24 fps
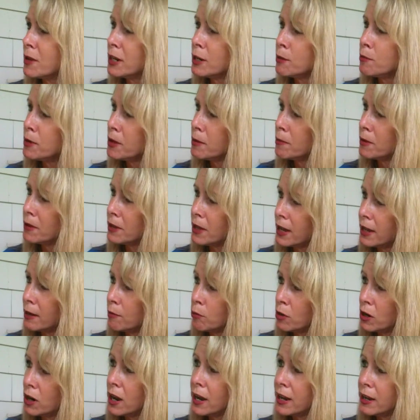Many people had
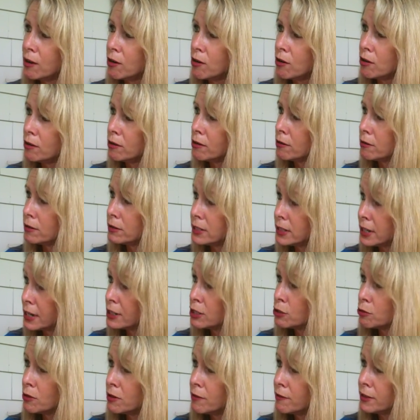what I call
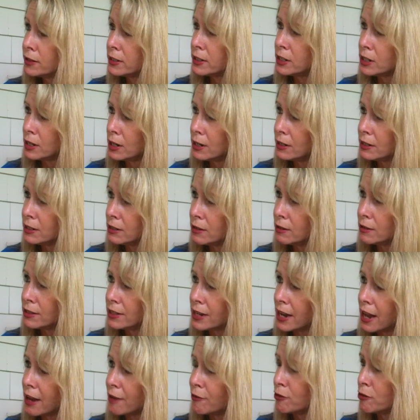sensory
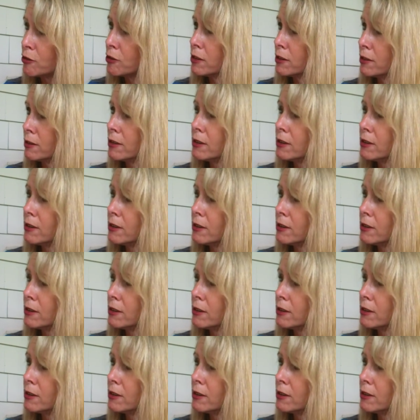visitations after